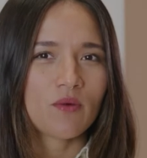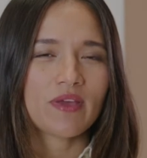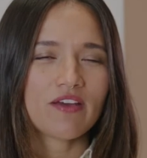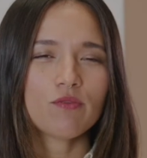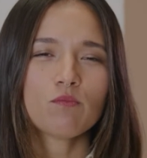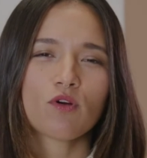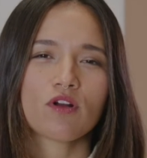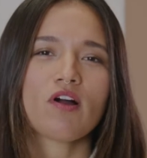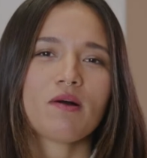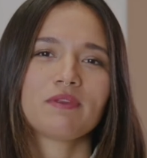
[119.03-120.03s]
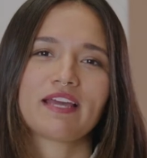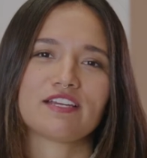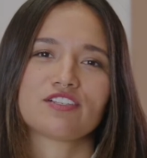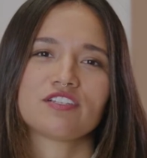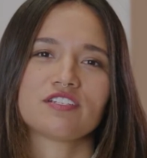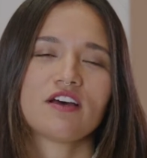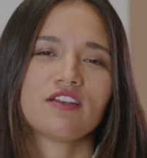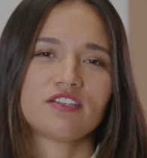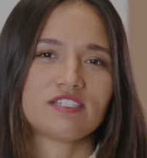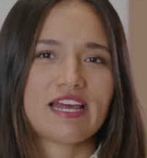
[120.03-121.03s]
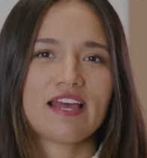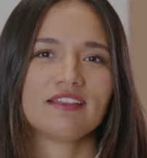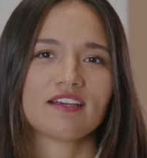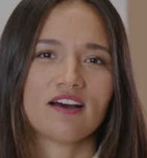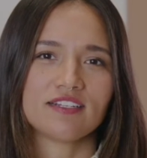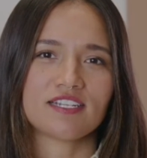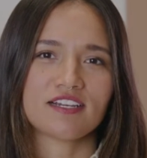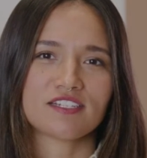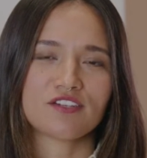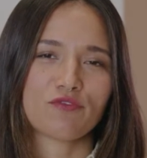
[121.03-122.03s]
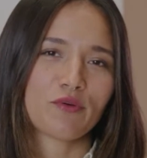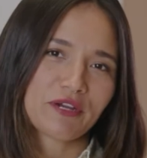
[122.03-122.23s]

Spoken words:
We have a moral obligation to understand the context of what we're